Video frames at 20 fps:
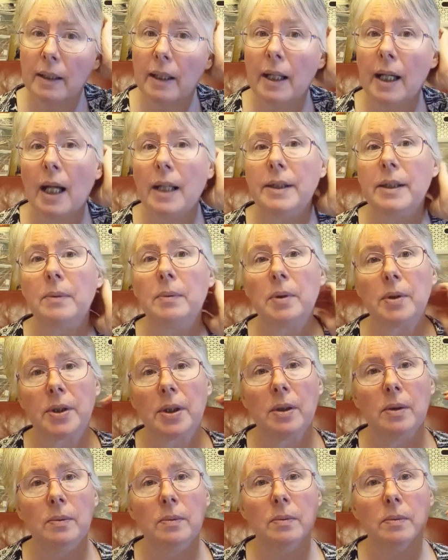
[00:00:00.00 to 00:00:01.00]
and Andy will
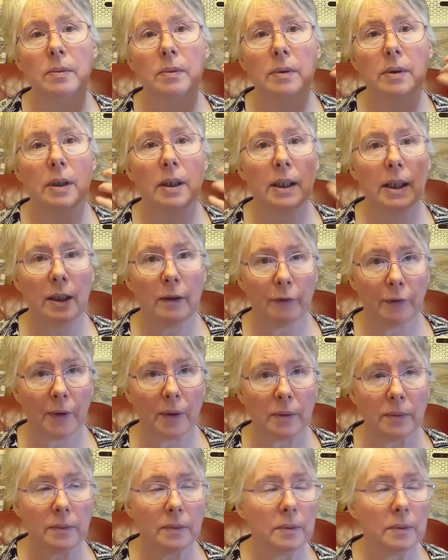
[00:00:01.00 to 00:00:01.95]
do the needful.